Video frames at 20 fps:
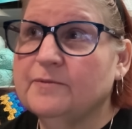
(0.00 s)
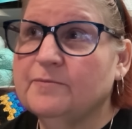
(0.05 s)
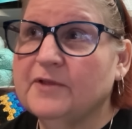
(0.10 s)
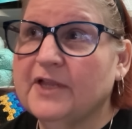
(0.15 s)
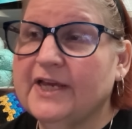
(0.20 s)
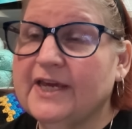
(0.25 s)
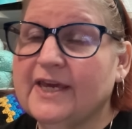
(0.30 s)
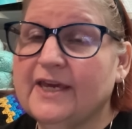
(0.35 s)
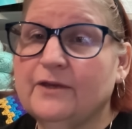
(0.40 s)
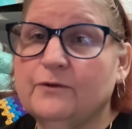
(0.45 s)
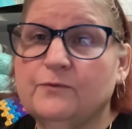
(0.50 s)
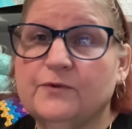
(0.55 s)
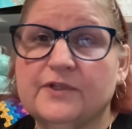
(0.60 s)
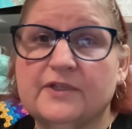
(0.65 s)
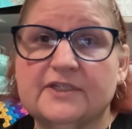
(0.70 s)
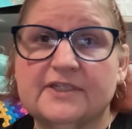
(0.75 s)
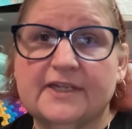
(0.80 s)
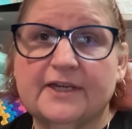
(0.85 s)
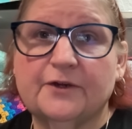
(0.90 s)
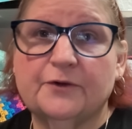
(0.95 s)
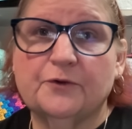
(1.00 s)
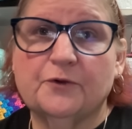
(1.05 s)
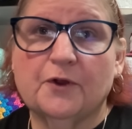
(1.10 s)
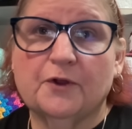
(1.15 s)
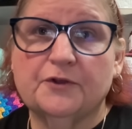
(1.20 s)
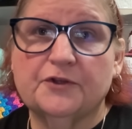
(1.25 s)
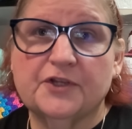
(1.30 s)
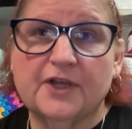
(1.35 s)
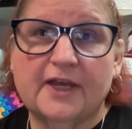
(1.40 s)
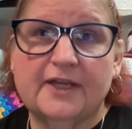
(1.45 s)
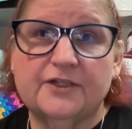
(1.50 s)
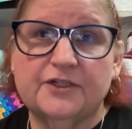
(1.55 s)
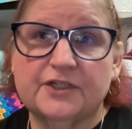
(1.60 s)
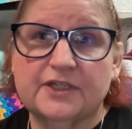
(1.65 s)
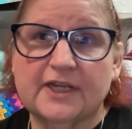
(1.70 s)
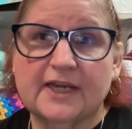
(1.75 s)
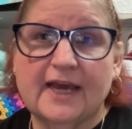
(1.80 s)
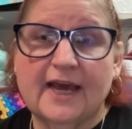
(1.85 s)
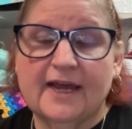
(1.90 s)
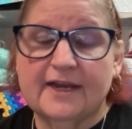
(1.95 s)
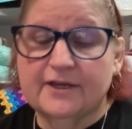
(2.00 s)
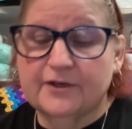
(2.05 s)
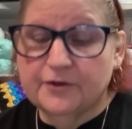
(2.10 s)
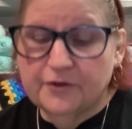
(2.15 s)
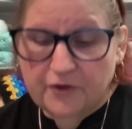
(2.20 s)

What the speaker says: the blanket with a single crochet just to kind